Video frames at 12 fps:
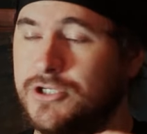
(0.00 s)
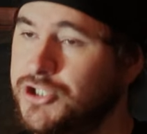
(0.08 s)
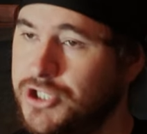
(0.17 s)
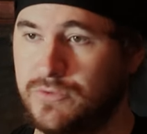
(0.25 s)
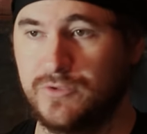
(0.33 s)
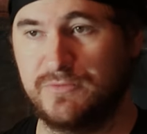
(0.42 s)

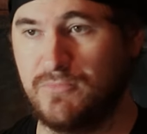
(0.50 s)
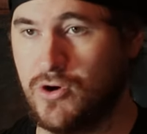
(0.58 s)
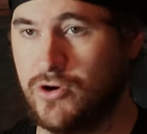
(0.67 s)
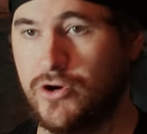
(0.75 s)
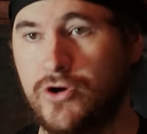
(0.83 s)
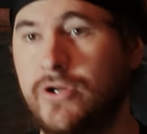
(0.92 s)
She was
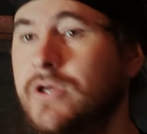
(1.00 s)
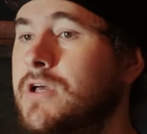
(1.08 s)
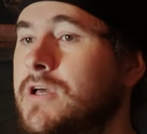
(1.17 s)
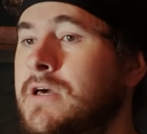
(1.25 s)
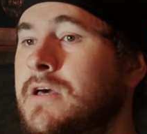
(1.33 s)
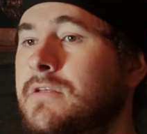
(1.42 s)
murdered.
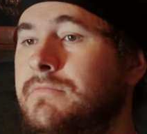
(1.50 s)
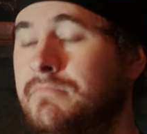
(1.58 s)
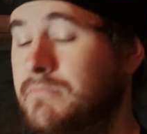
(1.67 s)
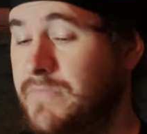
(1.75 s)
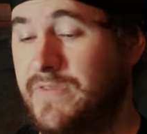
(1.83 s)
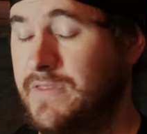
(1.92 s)

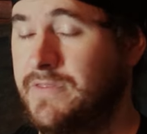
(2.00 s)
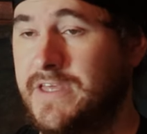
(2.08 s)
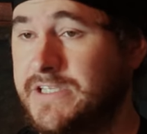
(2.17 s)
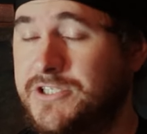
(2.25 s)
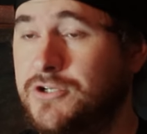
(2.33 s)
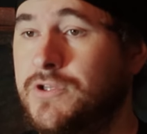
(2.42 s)

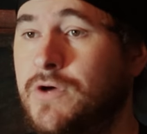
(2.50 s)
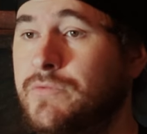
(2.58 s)
They still